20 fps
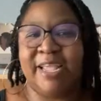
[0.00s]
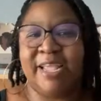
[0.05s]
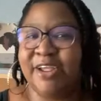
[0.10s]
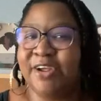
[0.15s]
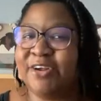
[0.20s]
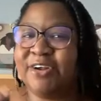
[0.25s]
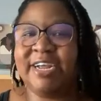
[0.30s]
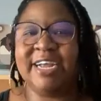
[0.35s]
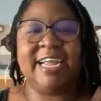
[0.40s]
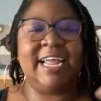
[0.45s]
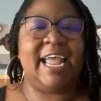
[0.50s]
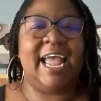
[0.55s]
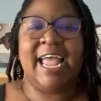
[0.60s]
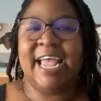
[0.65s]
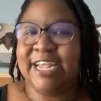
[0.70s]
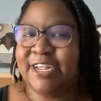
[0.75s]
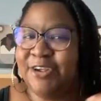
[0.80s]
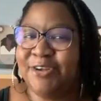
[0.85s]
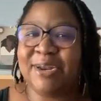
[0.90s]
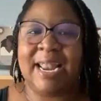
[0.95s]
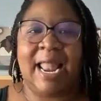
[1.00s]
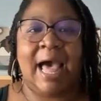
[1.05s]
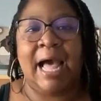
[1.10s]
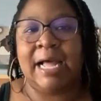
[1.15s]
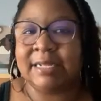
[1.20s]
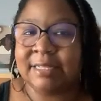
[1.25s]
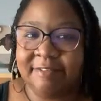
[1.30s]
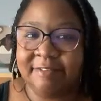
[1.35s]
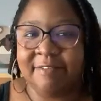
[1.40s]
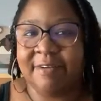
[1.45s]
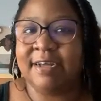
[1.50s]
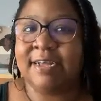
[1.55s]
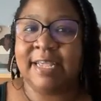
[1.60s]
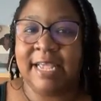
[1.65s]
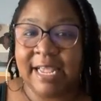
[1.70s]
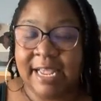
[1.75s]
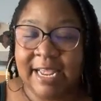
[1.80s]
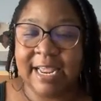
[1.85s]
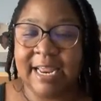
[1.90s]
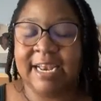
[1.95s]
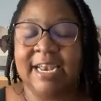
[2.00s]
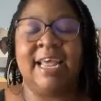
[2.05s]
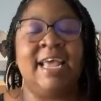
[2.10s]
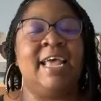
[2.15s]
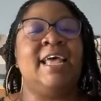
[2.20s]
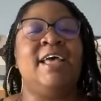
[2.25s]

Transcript: You're engaged. You're locked the fuck in,